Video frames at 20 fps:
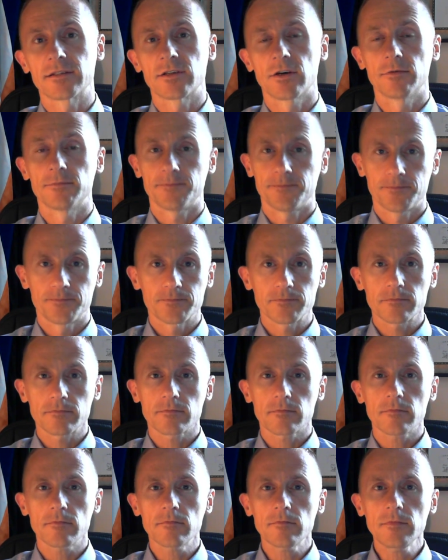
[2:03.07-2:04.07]
So,
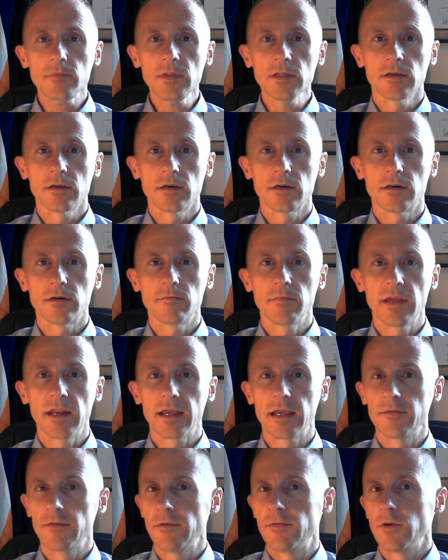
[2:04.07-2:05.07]

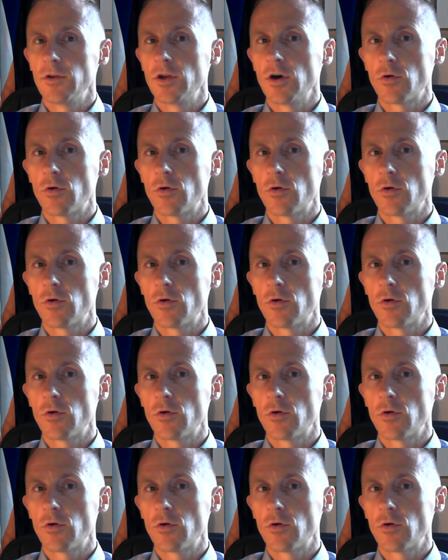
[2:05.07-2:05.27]
meaning if you